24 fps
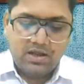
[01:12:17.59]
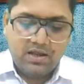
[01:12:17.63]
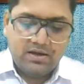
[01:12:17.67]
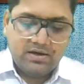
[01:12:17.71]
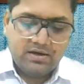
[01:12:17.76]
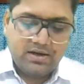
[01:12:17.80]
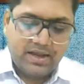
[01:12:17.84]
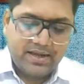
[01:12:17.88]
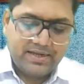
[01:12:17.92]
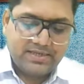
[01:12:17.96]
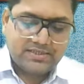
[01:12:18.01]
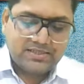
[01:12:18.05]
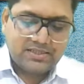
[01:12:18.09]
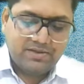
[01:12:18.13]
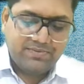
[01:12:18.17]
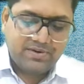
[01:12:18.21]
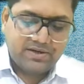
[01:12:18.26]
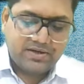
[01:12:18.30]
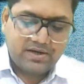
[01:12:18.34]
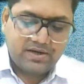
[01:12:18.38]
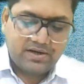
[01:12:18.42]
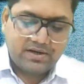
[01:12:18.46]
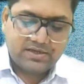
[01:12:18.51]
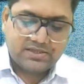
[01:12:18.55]
NICE
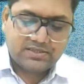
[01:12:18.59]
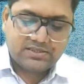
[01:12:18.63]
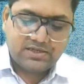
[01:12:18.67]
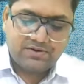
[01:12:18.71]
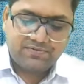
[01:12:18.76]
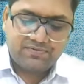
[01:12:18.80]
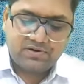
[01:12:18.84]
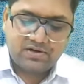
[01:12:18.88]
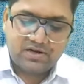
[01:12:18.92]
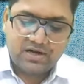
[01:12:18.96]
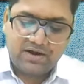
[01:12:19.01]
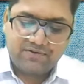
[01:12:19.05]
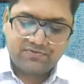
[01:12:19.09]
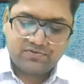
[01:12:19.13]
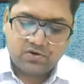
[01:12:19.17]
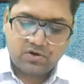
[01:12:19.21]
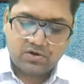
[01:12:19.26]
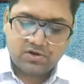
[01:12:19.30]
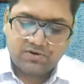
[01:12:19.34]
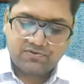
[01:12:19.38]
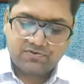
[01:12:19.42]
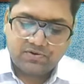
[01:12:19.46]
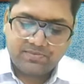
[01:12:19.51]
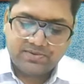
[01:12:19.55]
Limited received draft
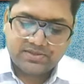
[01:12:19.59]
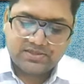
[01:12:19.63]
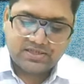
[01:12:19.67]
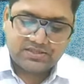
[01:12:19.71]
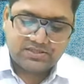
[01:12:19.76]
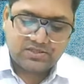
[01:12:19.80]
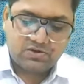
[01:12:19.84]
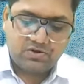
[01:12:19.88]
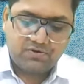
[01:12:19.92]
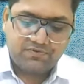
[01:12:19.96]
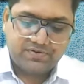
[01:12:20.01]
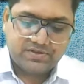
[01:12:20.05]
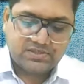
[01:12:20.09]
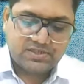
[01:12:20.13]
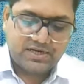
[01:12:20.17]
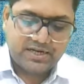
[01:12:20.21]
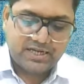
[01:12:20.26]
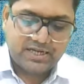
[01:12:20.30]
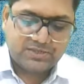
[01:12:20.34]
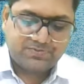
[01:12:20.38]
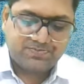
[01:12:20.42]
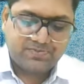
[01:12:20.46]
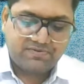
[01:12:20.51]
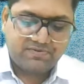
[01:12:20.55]
order from assessing officer
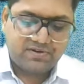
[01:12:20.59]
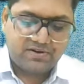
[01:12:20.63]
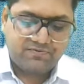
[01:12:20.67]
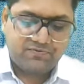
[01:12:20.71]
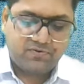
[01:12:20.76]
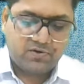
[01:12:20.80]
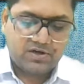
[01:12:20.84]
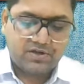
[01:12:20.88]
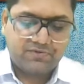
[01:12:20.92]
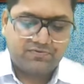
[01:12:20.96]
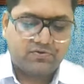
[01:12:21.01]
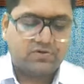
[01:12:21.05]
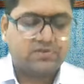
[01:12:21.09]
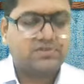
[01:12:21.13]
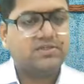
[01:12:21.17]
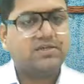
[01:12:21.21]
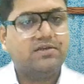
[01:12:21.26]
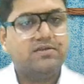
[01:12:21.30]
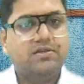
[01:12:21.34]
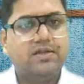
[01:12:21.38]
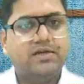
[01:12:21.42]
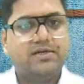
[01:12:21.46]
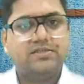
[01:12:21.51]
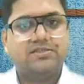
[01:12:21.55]
as per 144C,
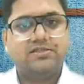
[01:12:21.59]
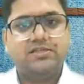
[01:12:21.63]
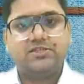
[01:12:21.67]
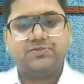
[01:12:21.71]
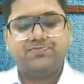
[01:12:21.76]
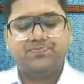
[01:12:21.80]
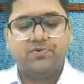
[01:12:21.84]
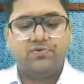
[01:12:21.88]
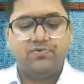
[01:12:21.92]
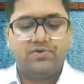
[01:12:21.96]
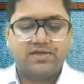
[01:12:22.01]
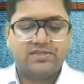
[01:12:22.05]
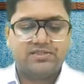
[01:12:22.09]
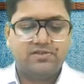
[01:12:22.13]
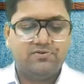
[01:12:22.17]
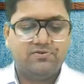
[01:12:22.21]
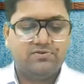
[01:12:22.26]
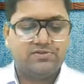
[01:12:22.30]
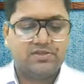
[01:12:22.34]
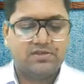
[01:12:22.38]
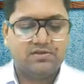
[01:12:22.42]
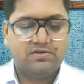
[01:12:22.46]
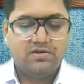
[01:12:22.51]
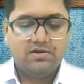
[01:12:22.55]
that is dispute
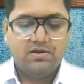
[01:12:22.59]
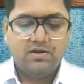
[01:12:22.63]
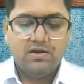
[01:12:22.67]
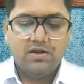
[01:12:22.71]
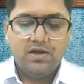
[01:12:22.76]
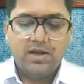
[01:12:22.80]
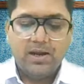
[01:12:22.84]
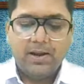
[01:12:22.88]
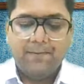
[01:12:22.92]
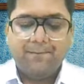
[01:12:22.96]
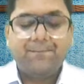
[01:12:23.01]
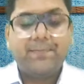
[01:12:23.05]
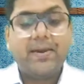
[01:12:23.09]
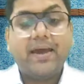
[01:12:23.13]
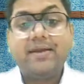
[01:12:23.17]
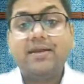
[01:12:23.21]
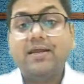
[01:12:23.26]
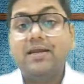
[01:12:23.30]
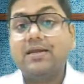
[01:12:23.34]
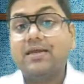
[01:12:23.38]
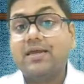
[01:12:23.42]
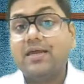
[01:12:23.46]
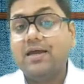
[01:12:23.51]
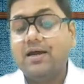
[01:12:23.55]
resolution
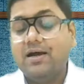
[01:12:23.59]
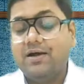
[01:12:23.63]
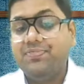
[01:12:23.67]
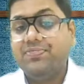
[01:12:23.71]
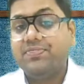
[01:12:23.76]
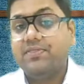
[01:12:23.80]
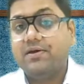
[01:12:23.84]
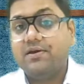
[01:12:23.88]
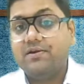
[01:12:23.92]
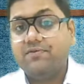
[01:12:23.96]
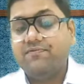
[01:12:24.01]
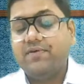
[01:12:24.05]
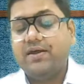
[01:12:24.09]
panel ke andar.